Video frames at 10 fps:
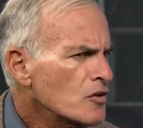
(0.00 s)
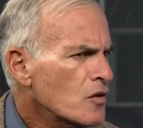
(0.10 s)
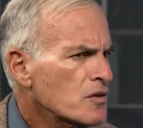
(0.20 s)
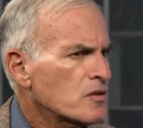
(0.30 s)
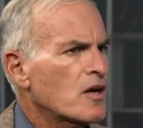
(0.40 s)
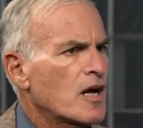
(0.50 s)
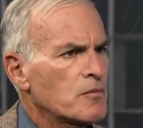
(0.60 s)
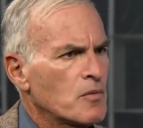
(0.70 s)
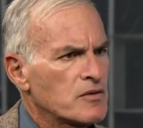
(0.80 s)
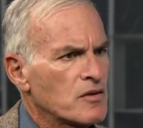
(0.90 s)
at the
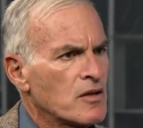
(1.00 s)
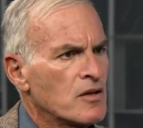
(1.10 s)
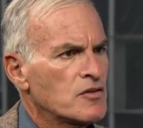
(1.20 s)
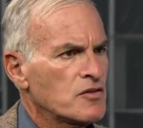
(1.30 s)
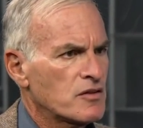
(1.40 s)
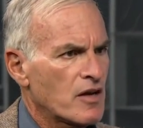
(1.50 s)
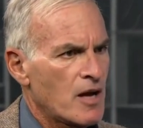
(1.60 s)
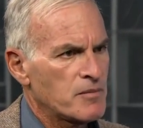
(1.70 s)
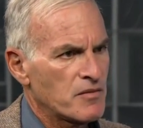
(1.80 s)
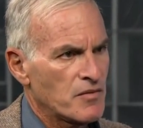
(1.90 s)
time when
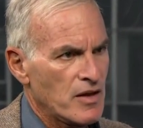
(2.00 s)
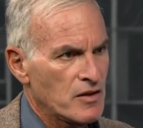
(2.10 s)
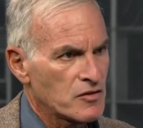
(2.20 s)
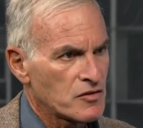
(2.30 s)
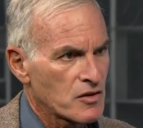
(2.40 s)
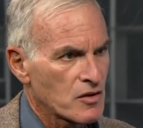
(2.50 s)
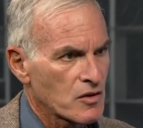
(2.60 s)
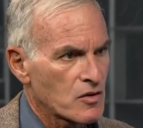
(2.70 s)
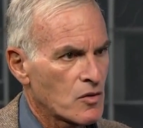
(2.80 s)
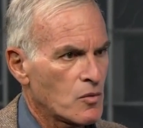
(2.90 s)
Saddam invades
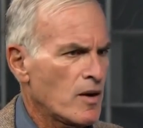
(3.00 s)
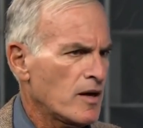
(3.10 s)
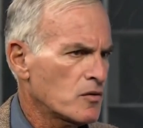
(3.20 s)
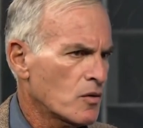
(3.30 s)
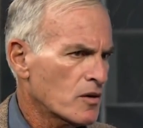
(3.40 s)
Kuwait,